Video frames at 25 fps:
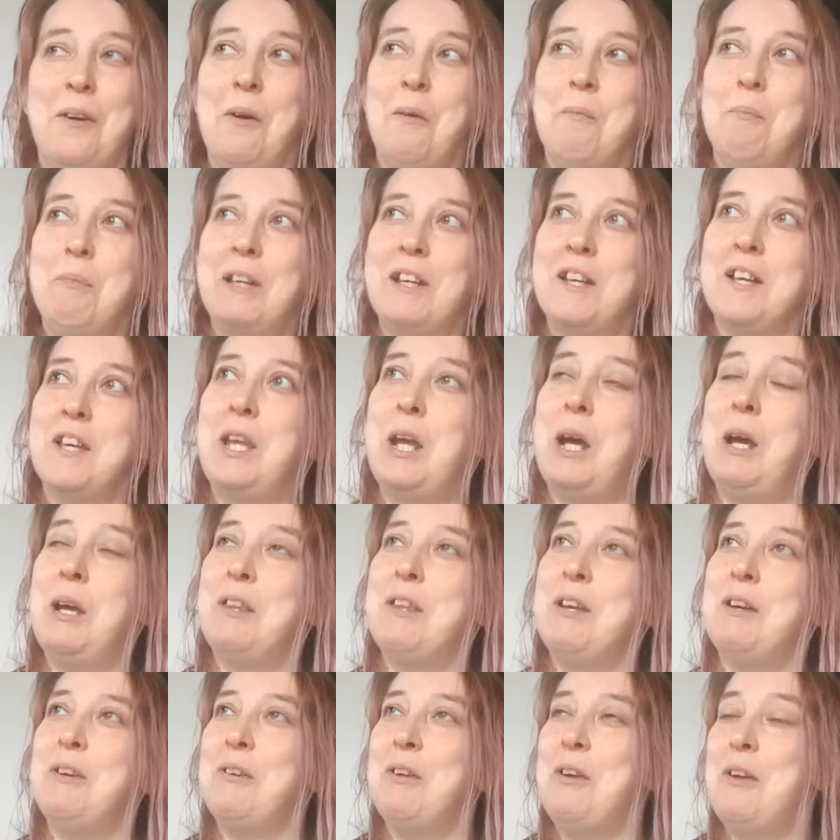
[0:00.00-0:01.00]
because
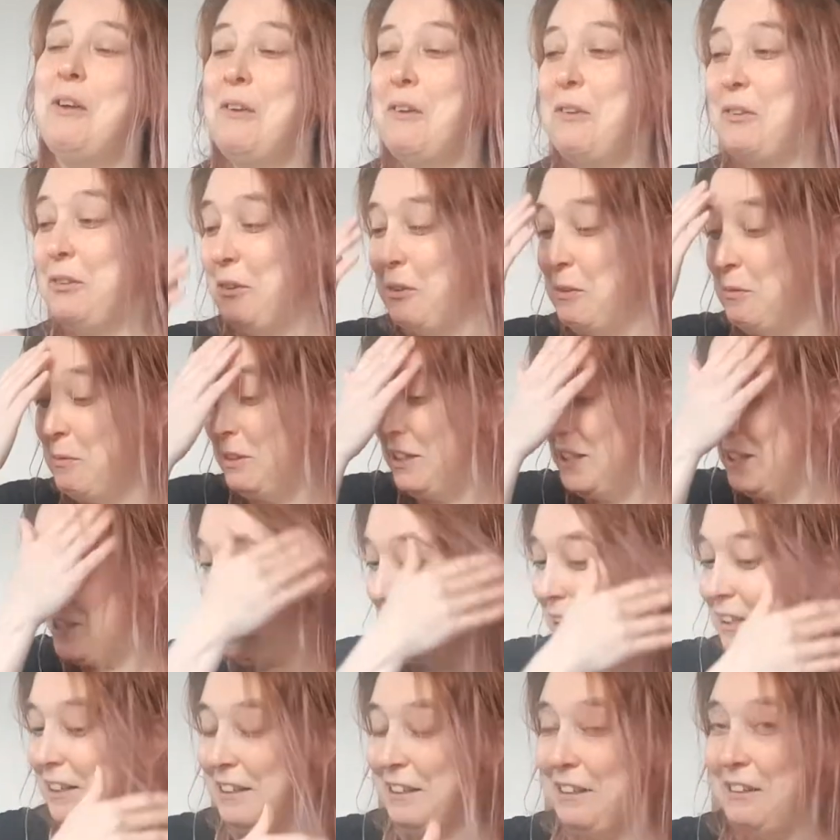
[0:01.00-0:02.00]

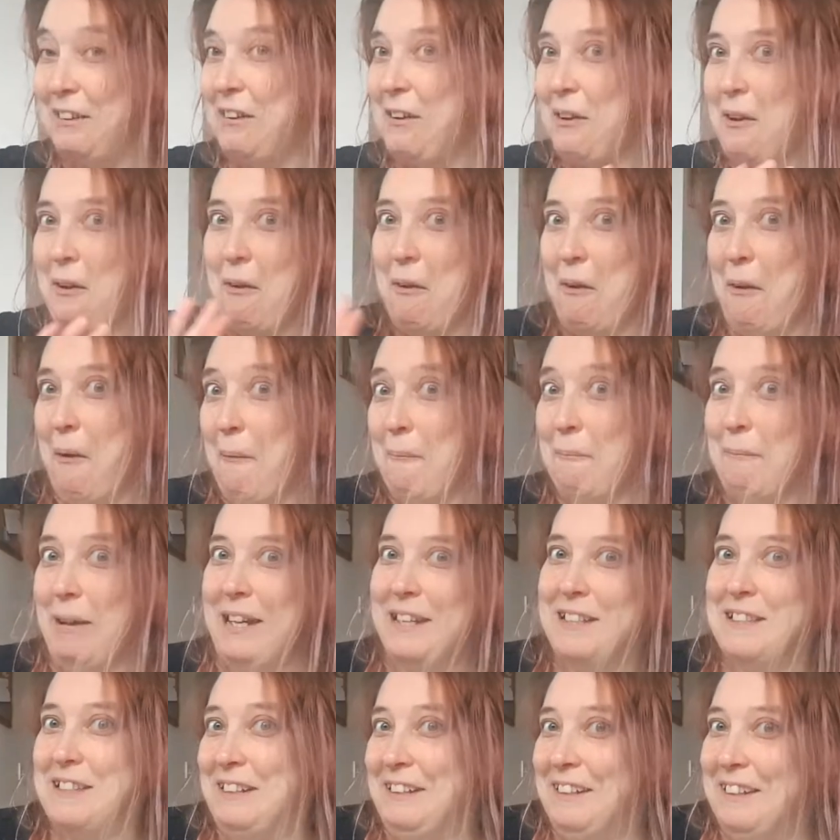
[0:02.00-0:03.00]
everybody's like,
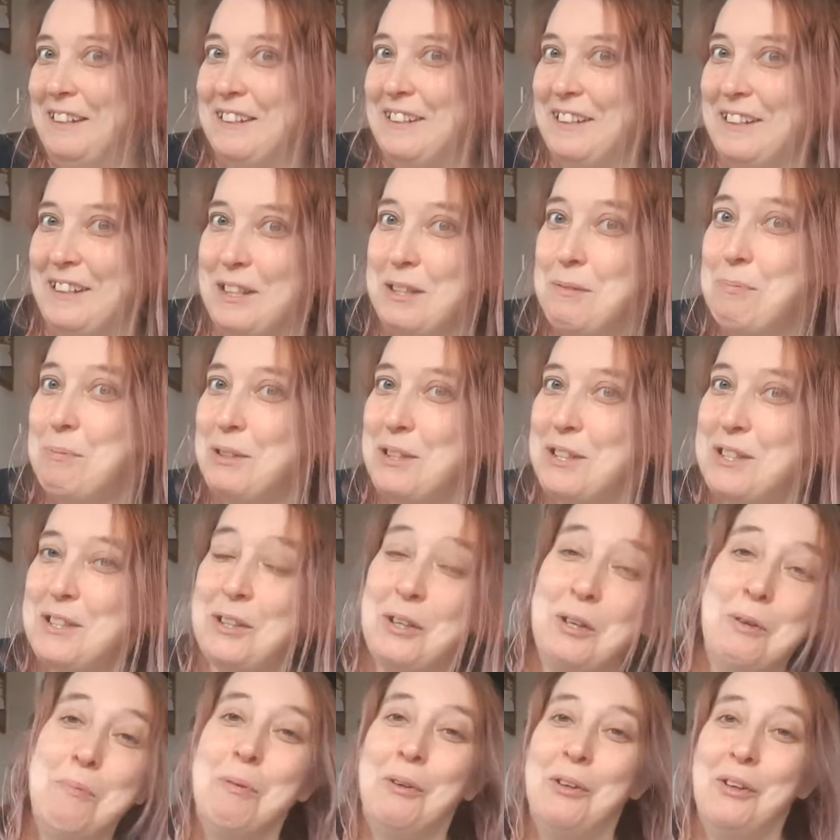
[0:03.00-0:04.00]
amazing idea to put this
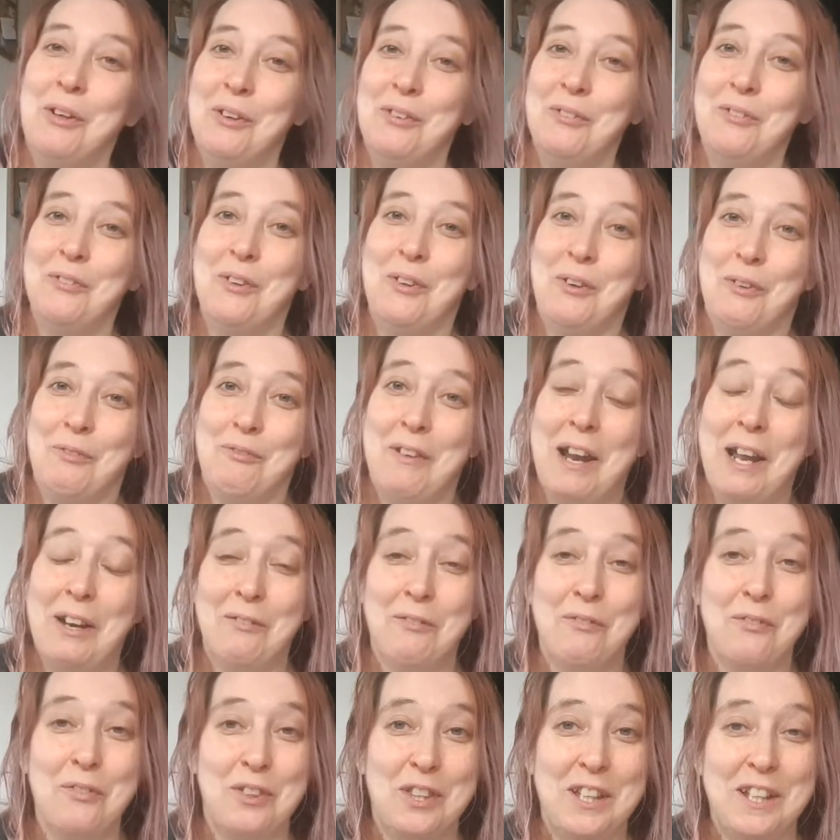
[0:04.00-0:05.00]
coupon on that ran
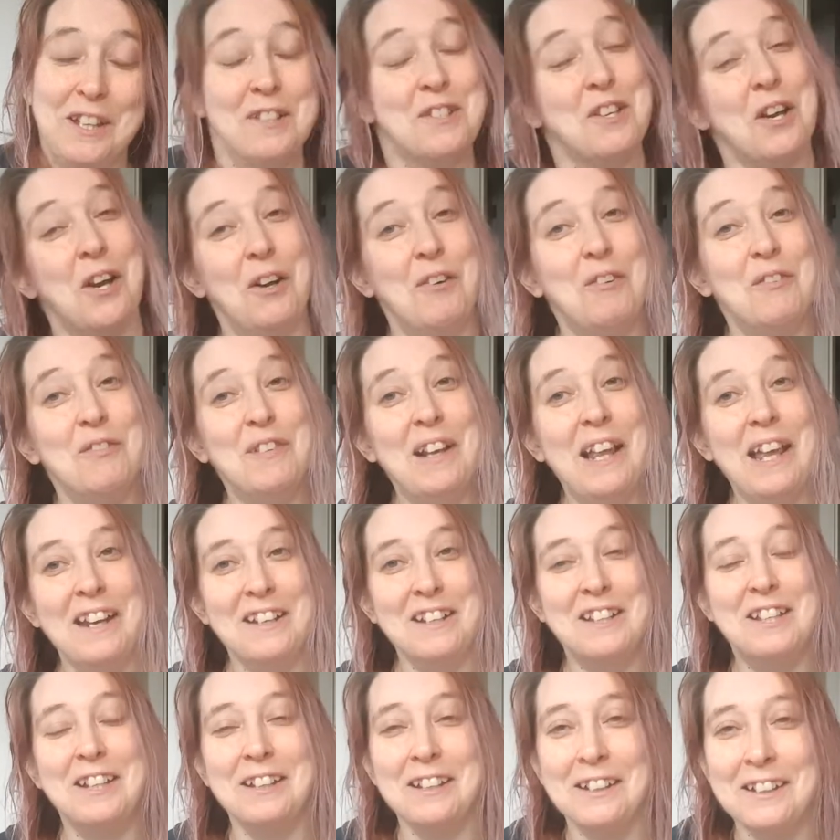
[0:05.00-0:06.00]
for the entire of
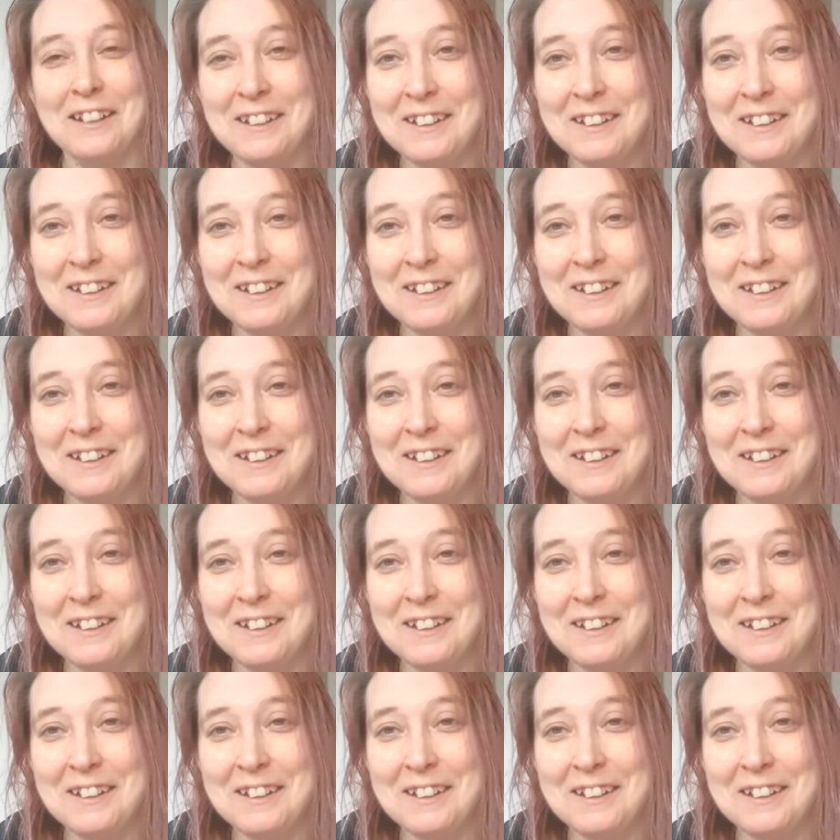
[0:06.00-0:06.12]
Lent.